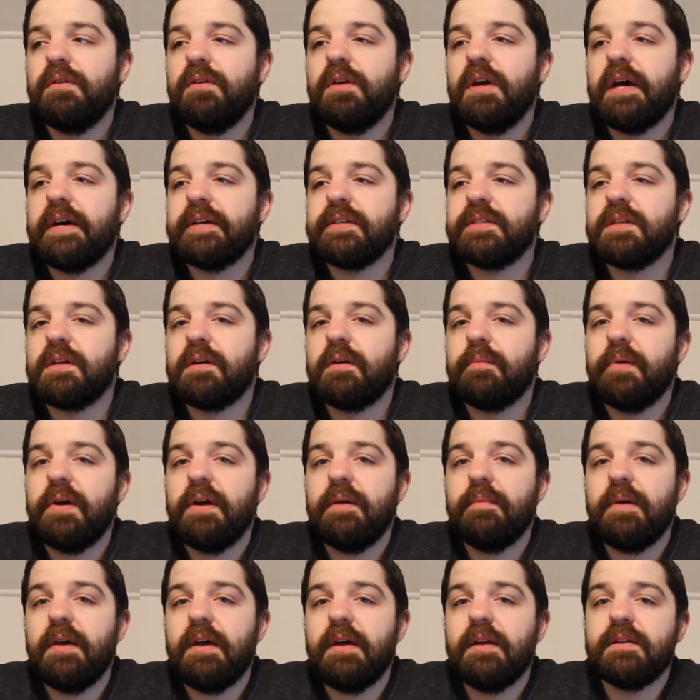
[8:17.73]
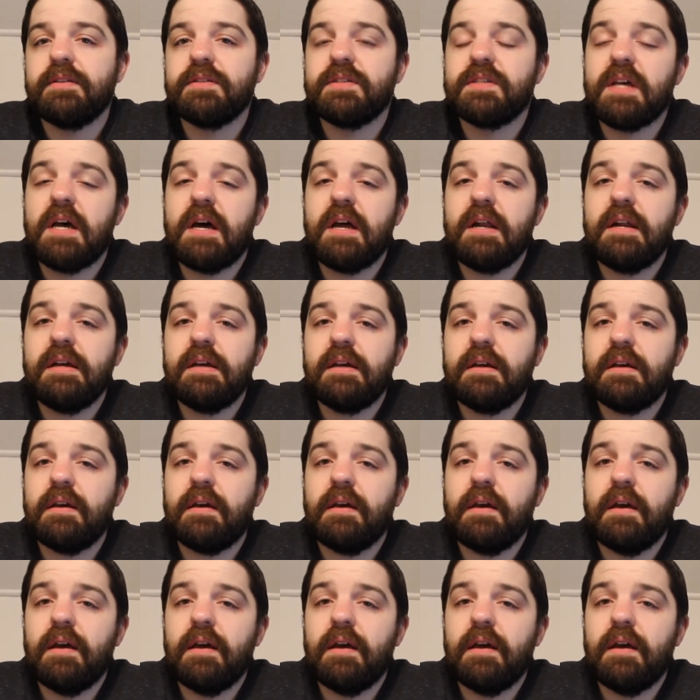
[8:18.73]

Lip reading: You gotta set up Eggman and Sonic